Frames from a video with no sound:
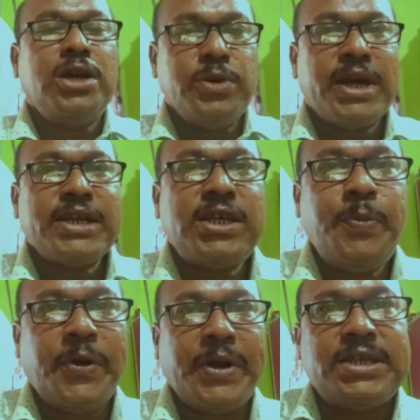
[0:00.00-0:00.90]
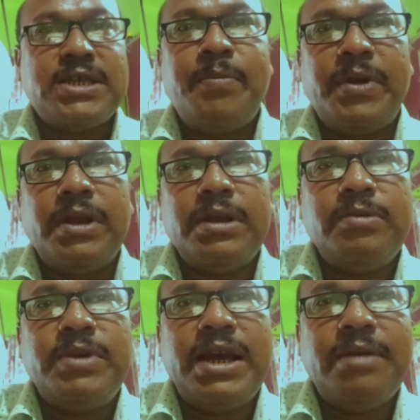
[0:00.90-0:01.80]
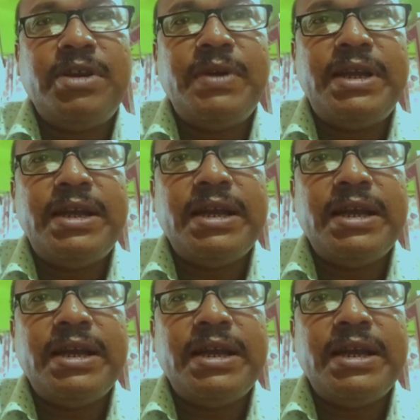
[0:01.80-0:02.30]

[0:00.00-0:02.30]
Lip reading: You can see, for example, we have given here